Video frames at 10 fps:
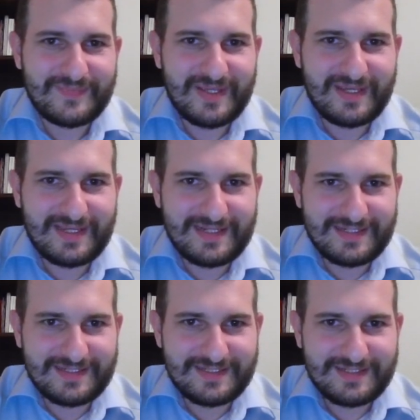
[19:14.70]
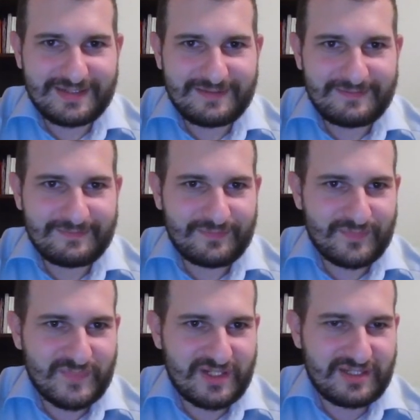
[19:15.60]
and
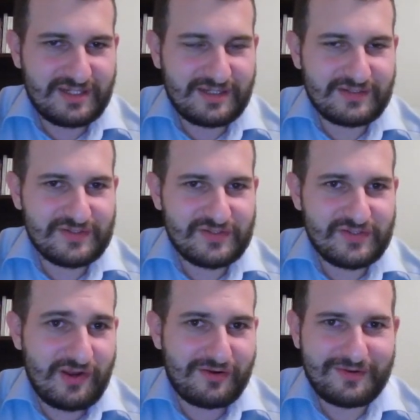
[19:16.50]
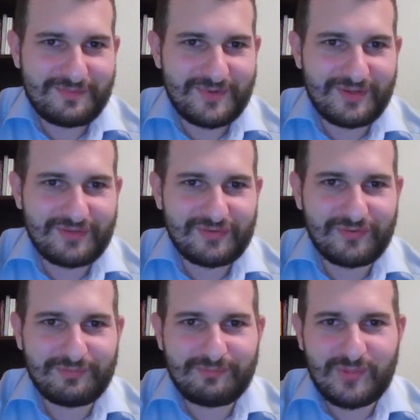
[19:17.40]
the king is stuck. Yeah, so
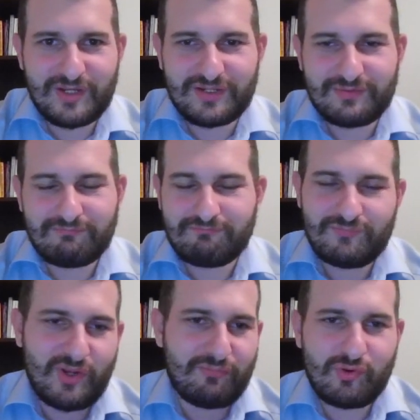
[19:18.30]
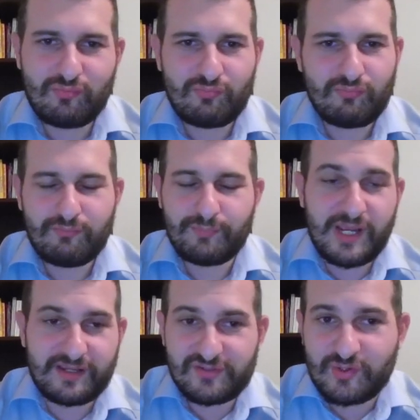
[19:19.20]
and
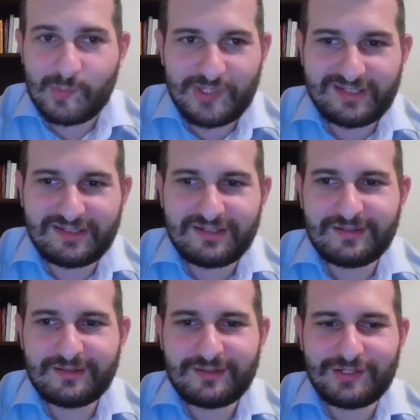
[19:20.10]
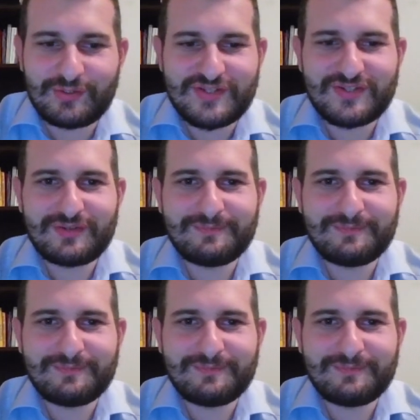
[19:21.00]
black is completely lost.